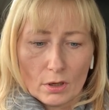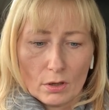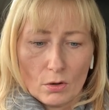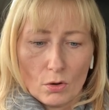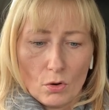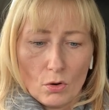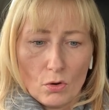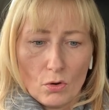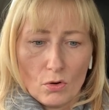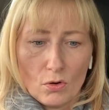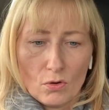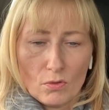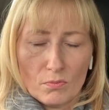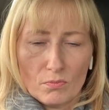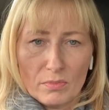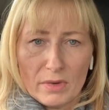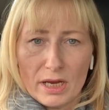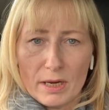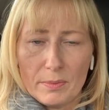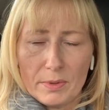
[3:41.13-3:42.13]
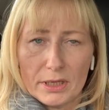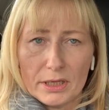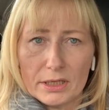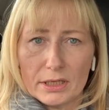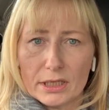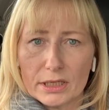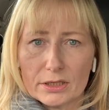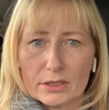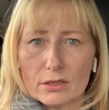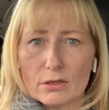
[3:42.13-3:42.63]
Or maybe you
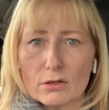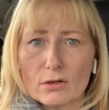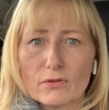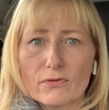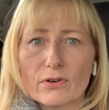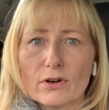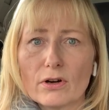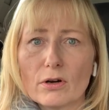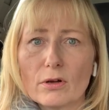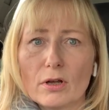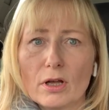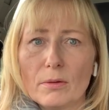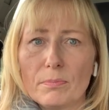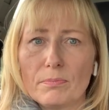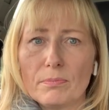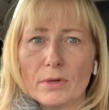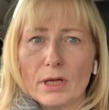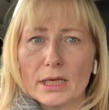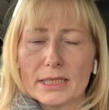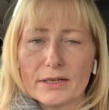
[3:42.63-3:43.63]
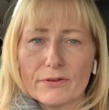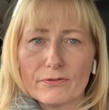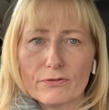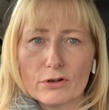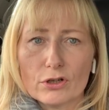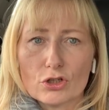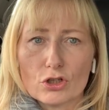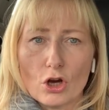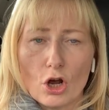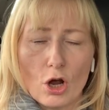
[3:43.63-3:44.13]
need to look for a
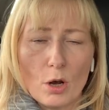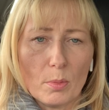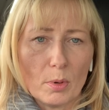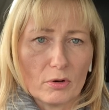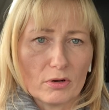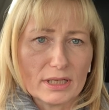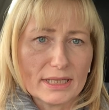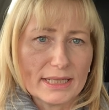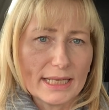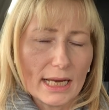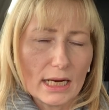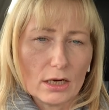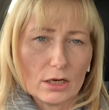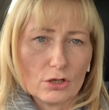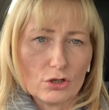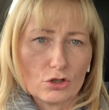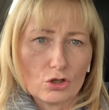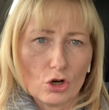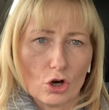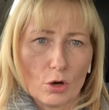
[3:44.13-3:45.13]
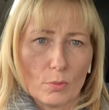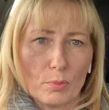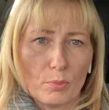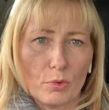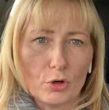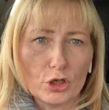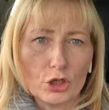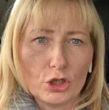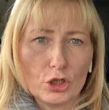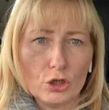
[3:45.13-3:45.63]
different job or a second job,
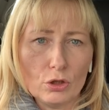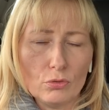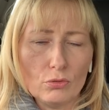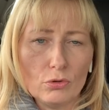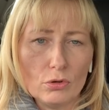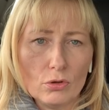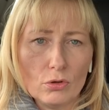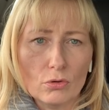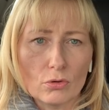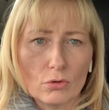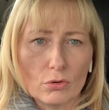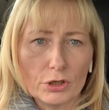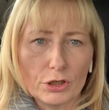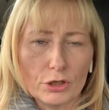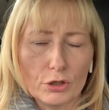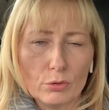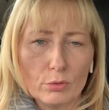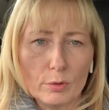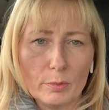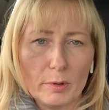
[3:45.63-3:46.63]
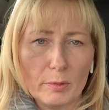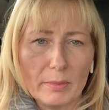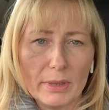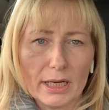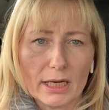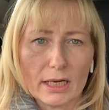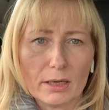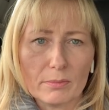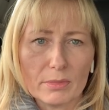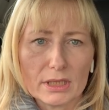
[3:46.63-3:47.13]
but you know you will be
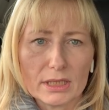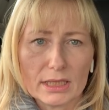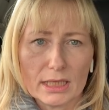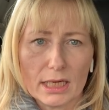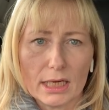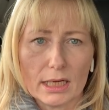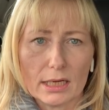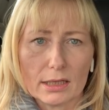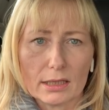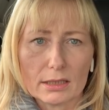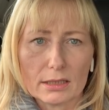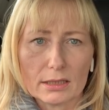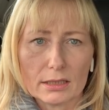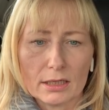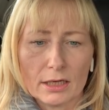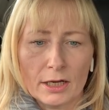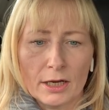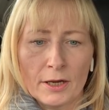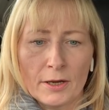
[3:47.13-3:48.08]
making mistakes.